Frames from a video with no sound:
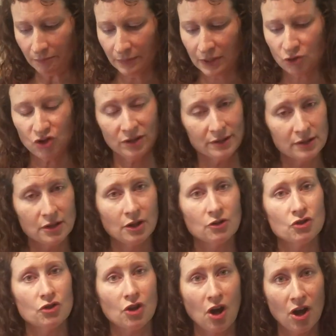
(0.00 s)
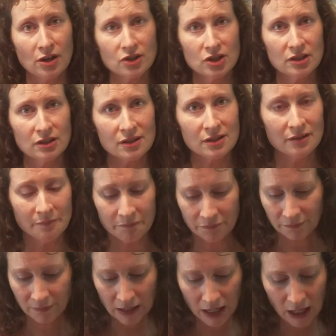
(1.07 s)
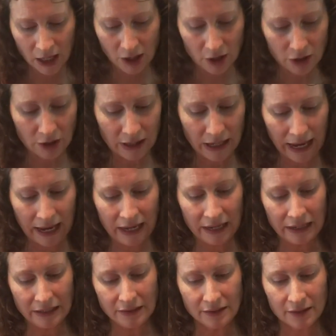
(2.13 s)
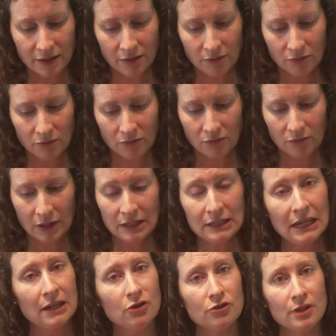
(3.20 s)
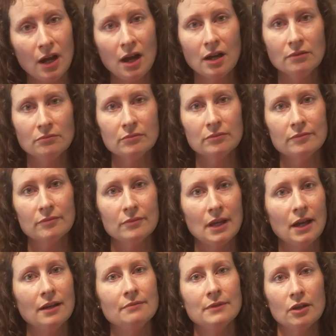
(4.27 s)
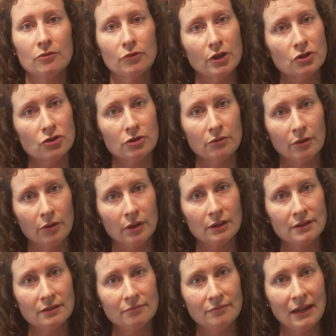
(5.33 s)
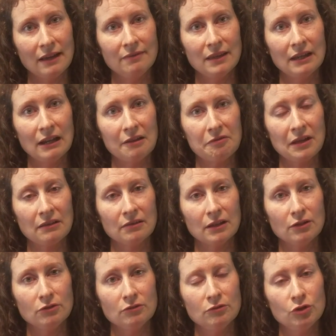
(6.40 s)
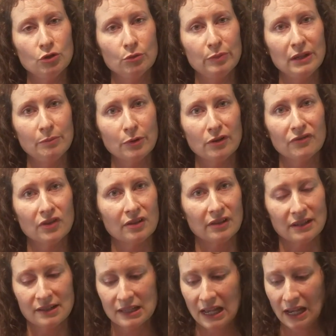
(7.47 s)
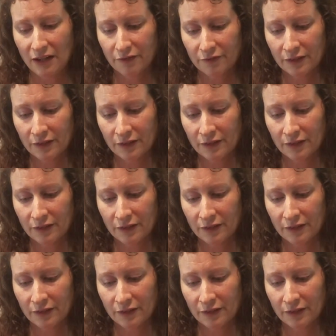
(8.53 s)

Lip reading: Just as long as you're cautious and take your time. Don't rush through it, and then I think that you'll be perfectly safe.